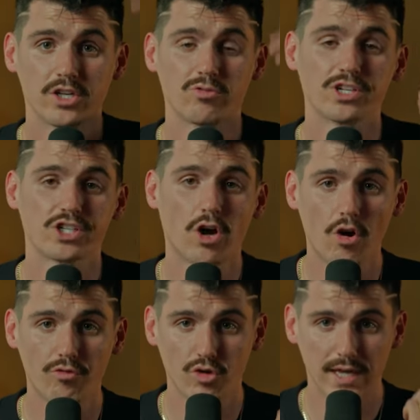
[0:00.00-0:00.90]
Your
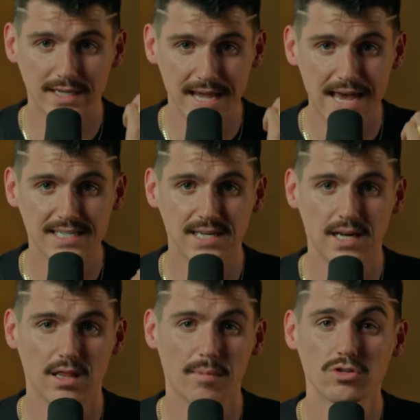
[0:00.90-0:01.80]
resolve will get tested,
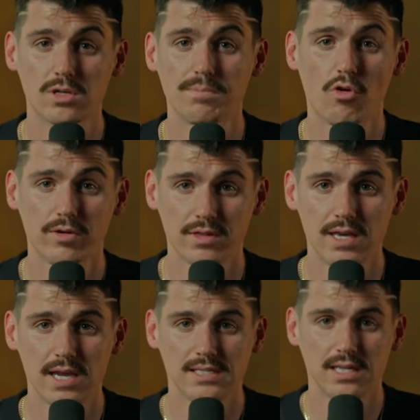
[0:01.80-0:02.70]
and the most important
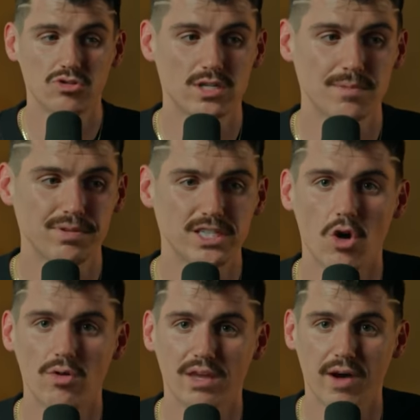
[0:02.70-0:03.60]
thing is that you simply
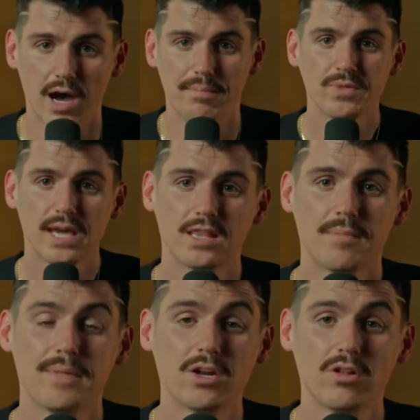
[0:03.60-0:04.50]
don't give up. In the
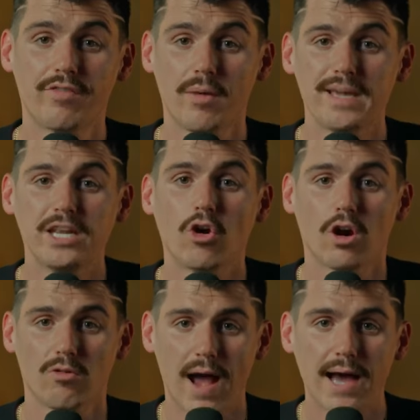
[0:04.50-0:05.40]
middle of our
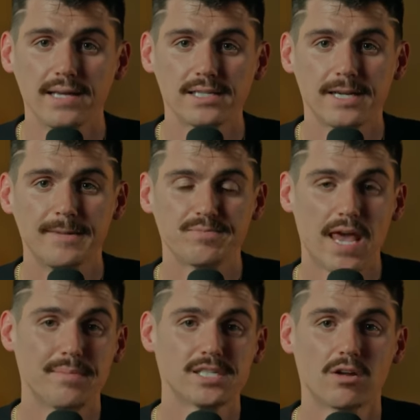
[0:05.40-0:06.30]
meteoric rise,
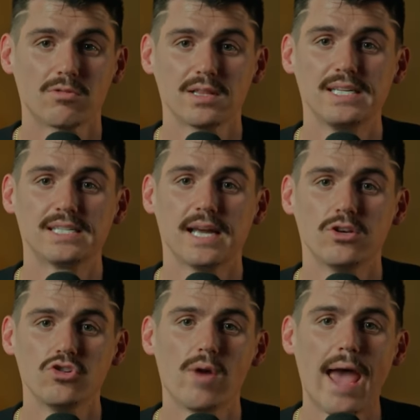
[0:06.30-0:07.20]
Amazon released a
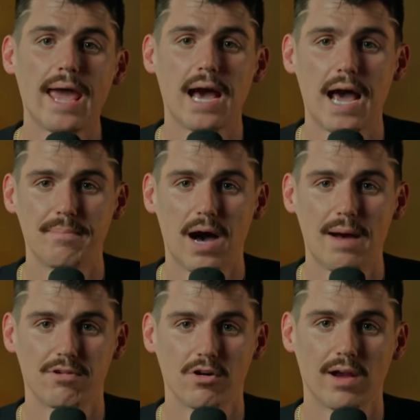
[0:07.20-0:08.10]
new AI
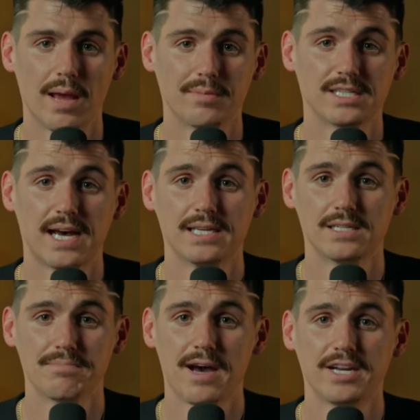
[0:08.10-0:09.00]
bot program designed
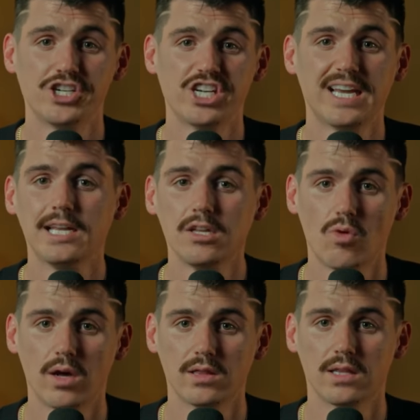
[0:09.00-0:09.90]
to punish
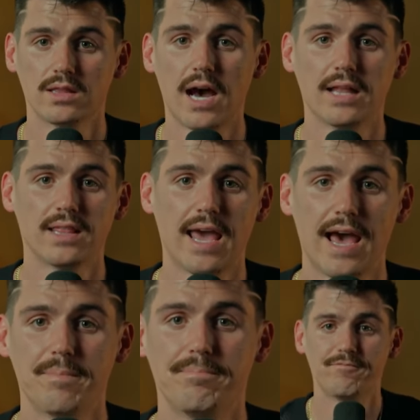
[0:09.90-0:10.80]
anyone that thought they
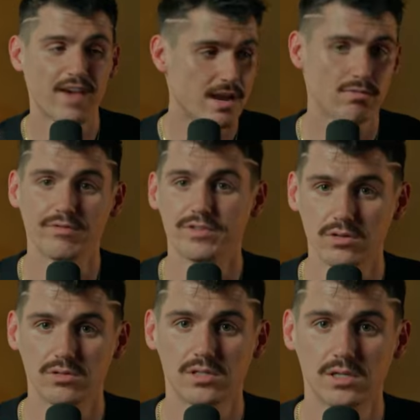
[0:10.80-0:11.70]
had fake
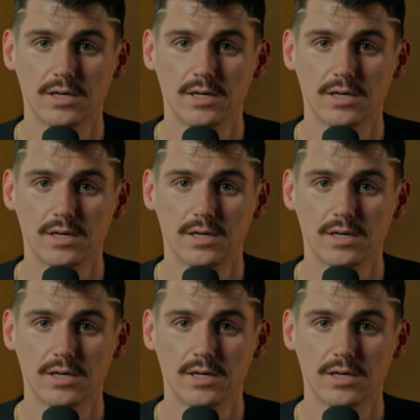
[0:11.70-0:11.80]
reviews.